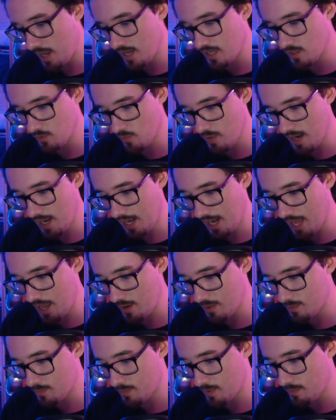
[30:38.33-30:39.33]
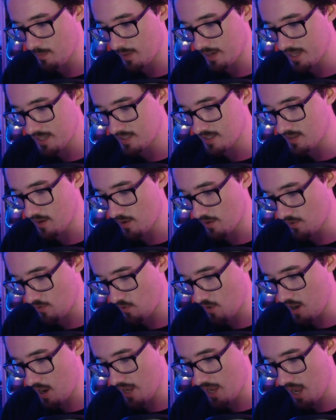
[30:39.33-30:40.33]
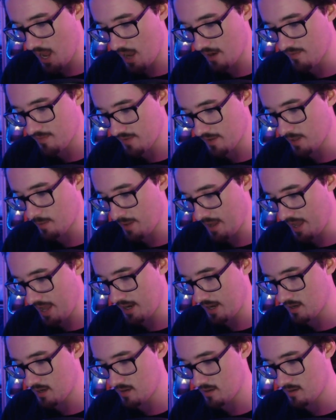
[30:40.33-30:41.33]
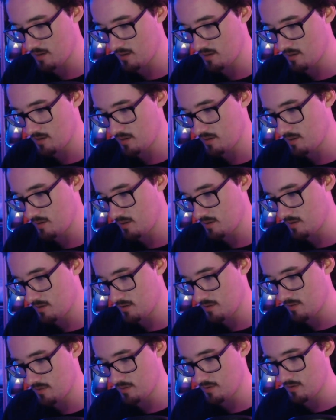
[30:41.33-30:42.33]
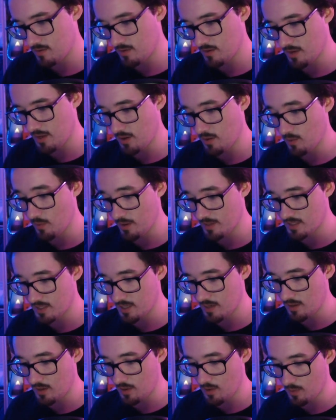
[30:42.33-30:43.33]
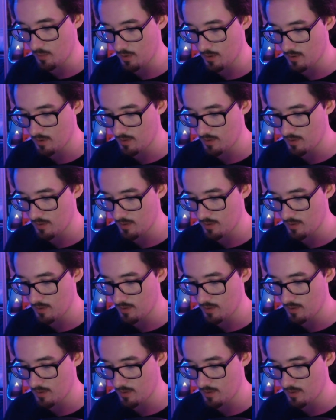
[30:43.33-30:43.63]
to read aloud, but please don't cry. I'd feel bad. Okay, oh, that's another long one.